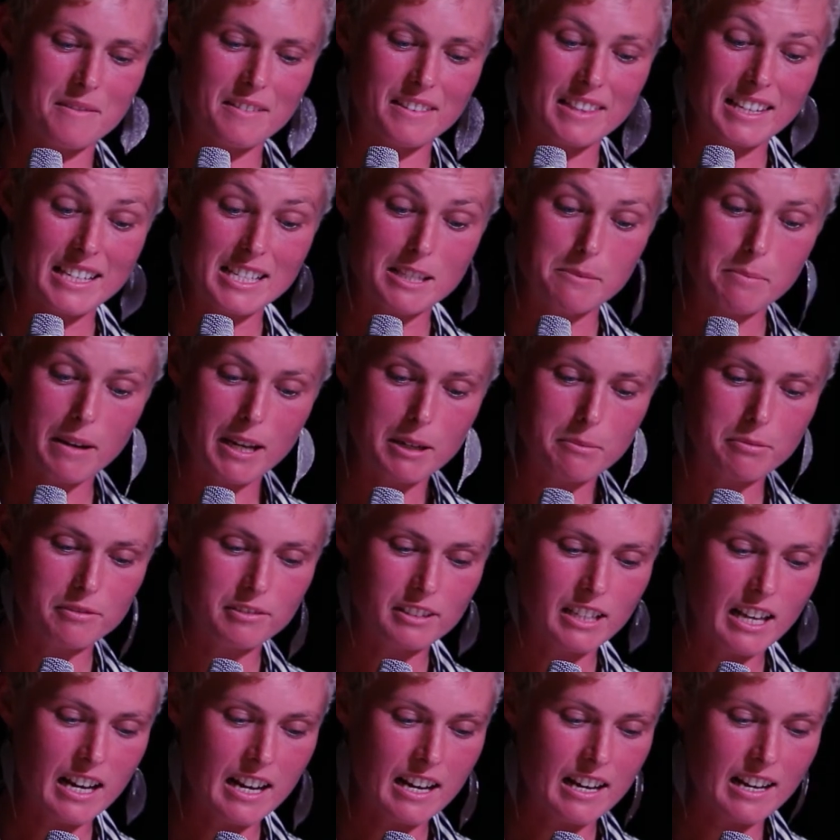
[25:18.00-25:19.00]
These
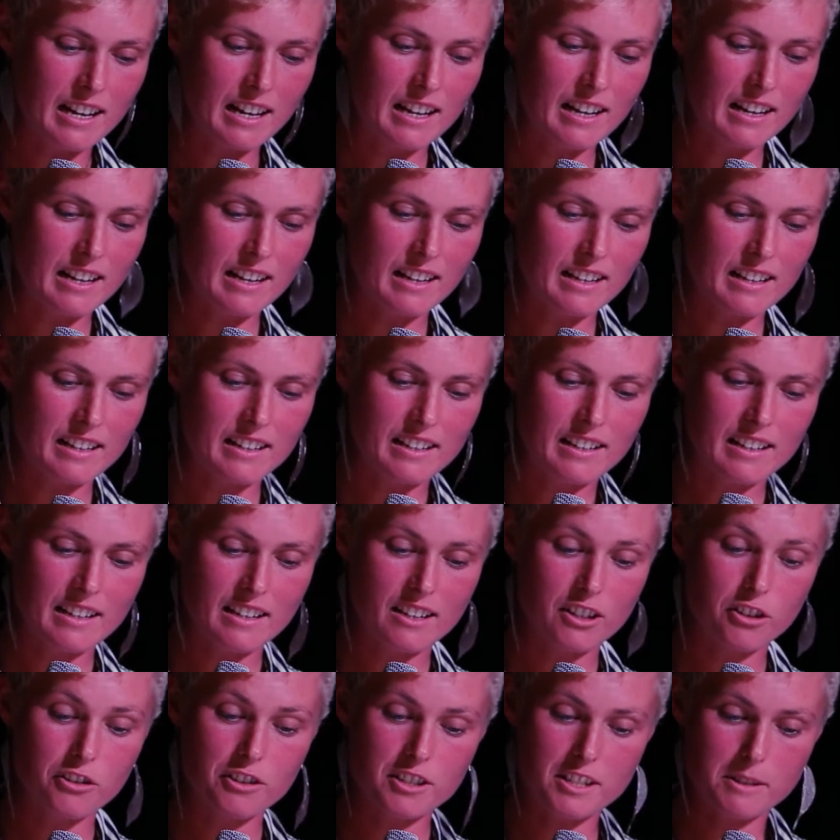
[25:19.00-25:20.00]
people are
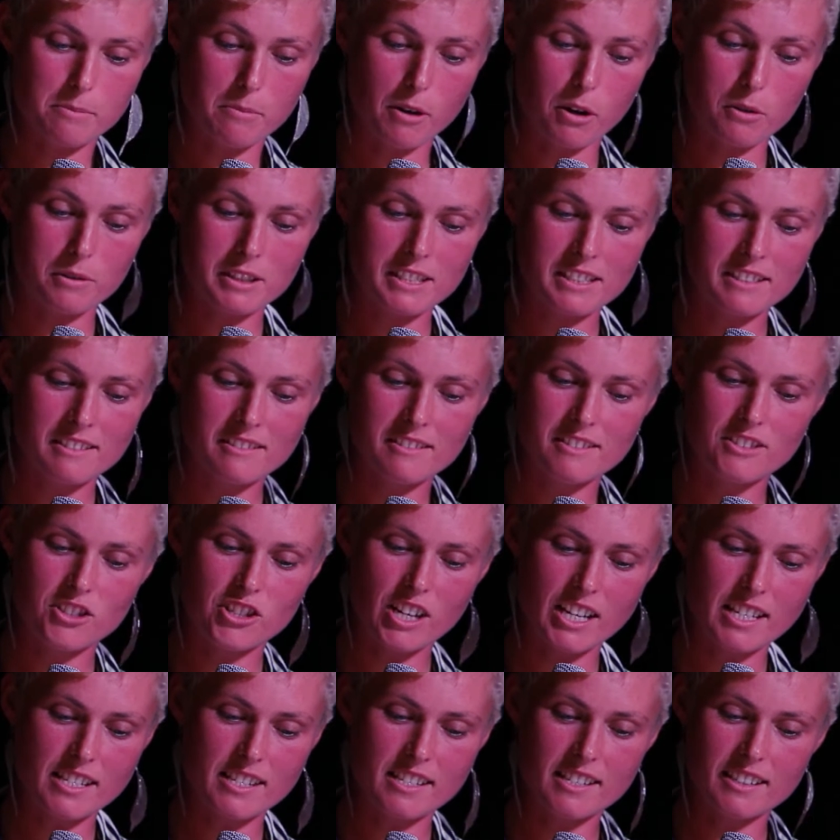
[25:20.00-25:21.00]
Chris Bowen,
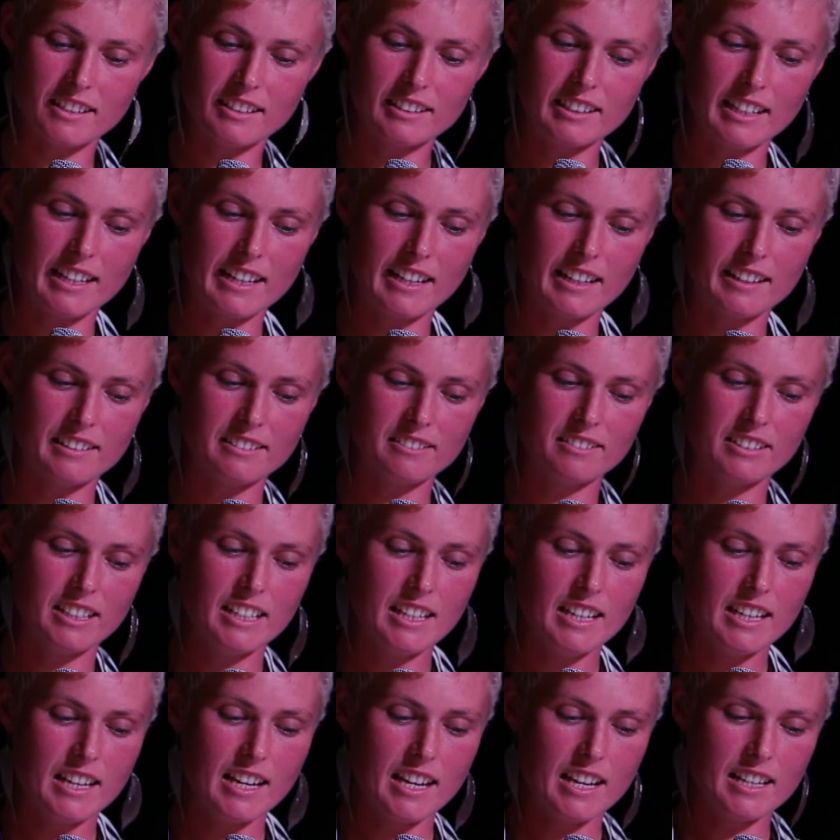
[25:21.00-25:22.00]
Jason Clare,
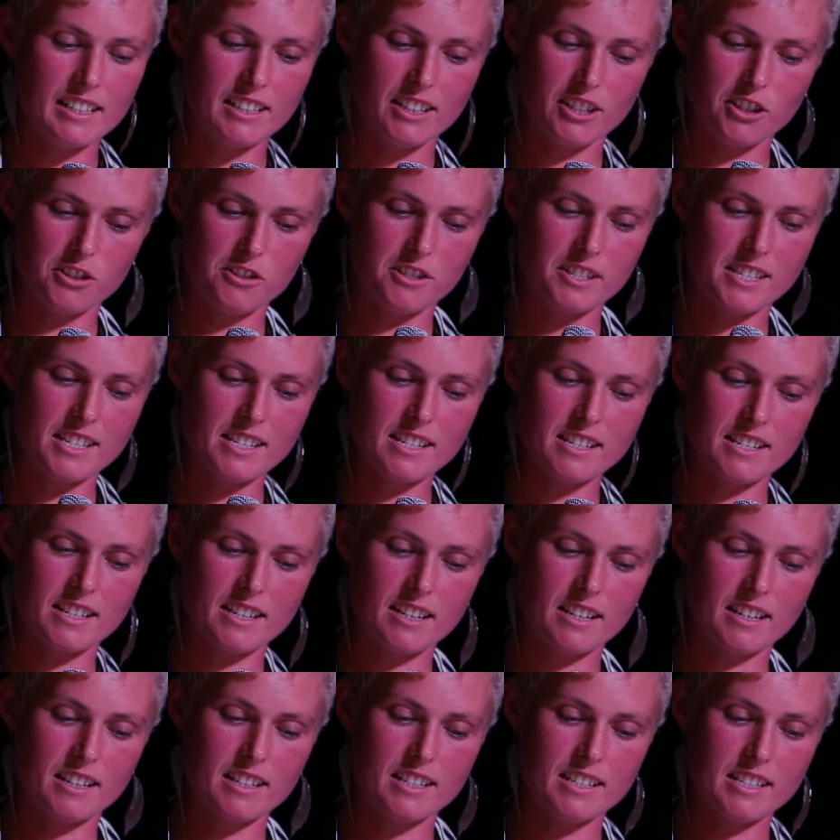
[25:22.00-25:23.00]
Ed Husick,
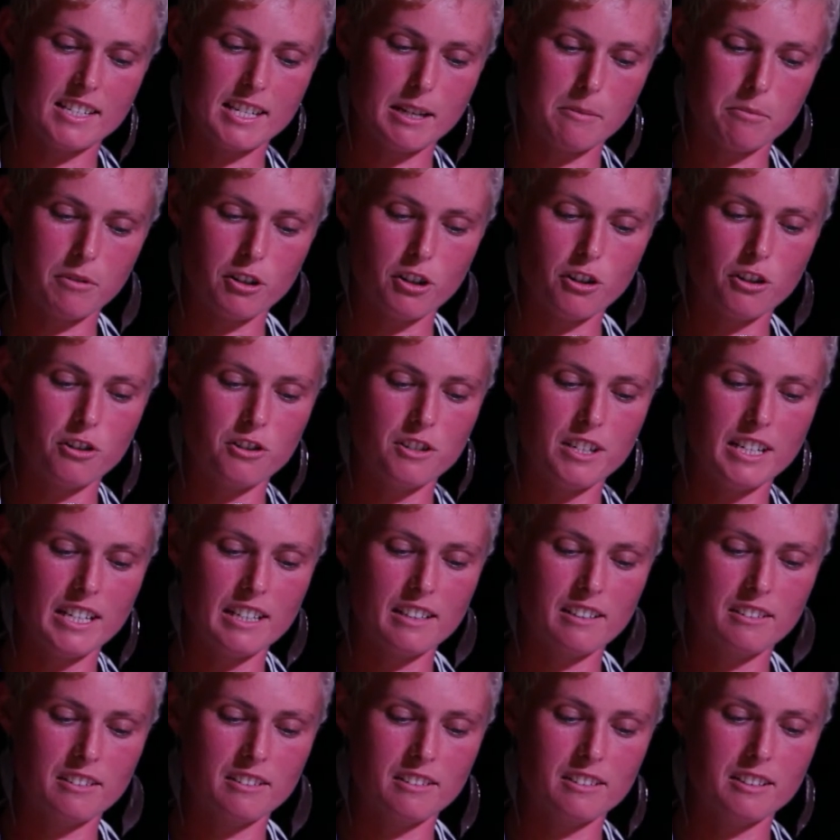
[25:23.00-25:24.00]
Deborah
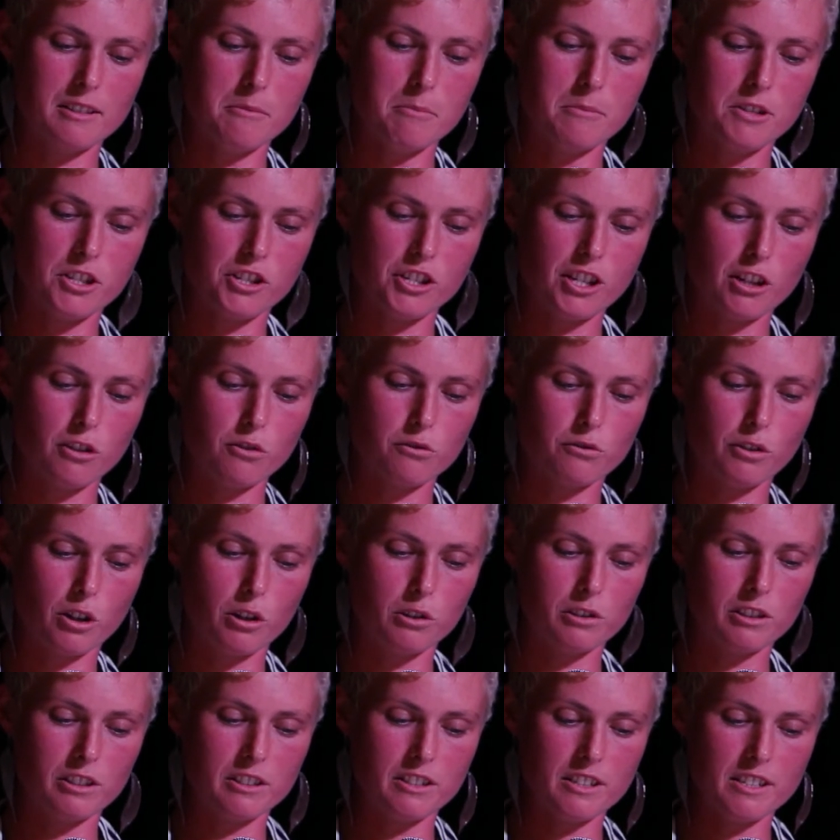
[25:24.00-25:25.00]
O'Neill, Michelle
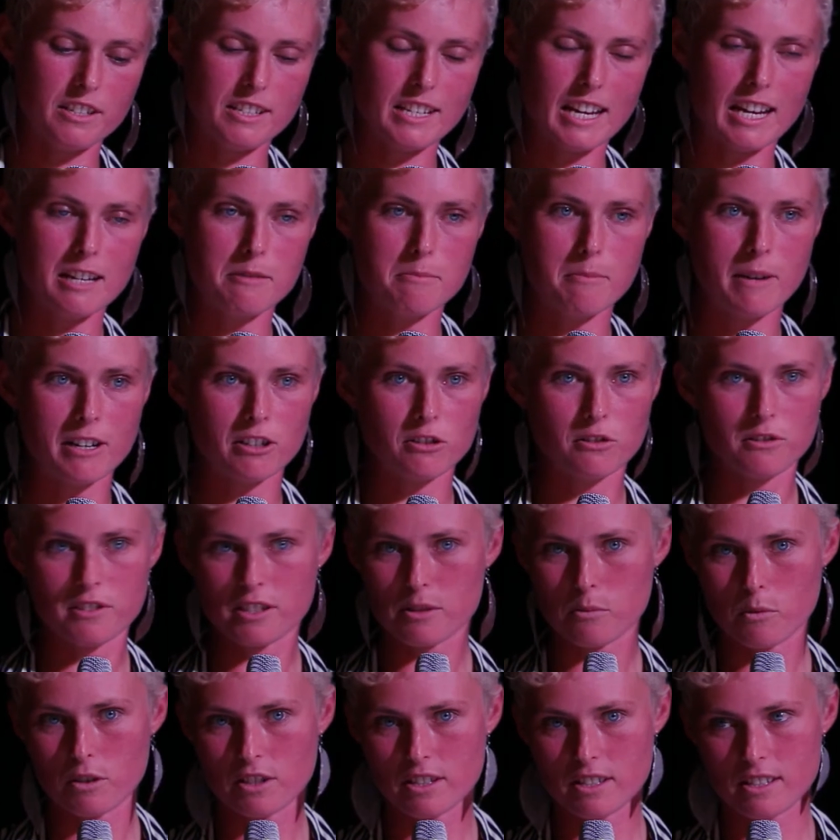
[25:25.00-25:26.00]
Rowland and Meryl
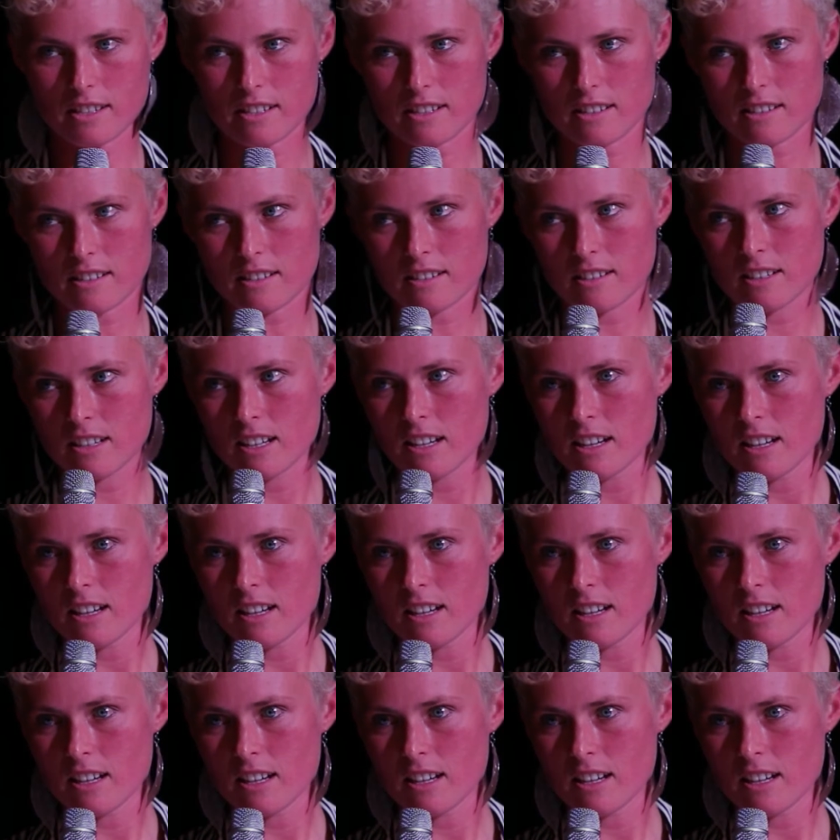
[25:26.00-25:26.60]
Swanson.